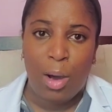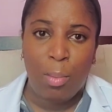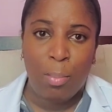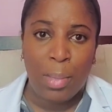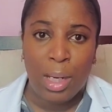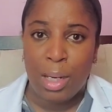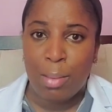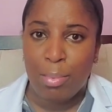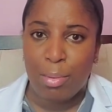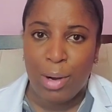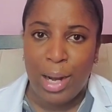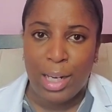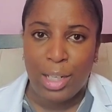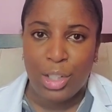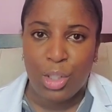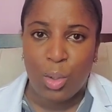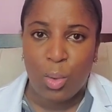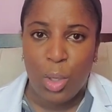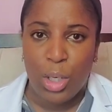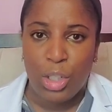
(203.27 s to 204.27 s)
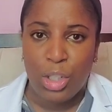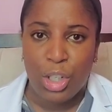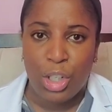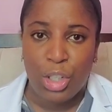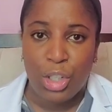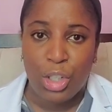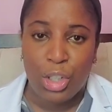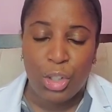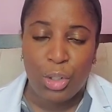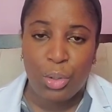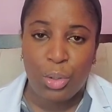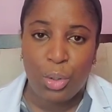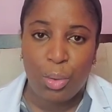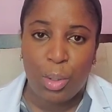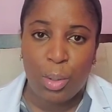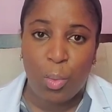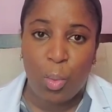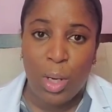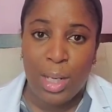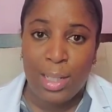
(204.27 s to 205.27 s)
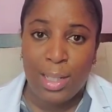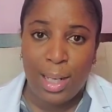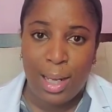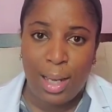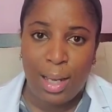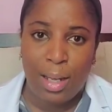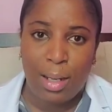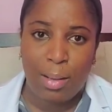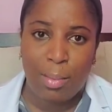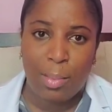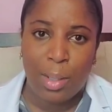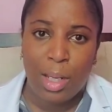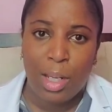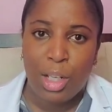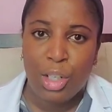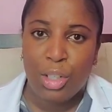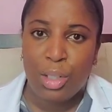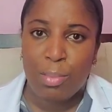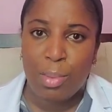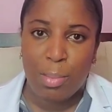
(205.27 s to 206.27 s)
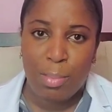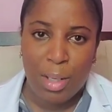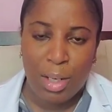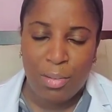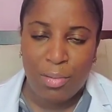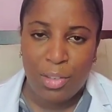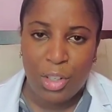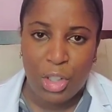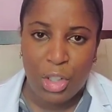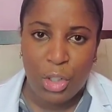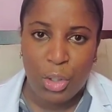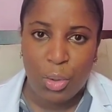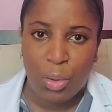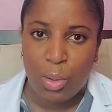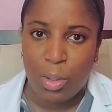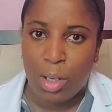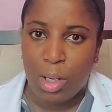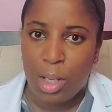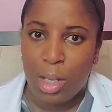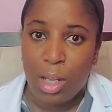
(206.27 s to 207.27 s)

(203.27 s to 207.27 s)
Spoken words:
many practice questions should you do at one time to be beneficial?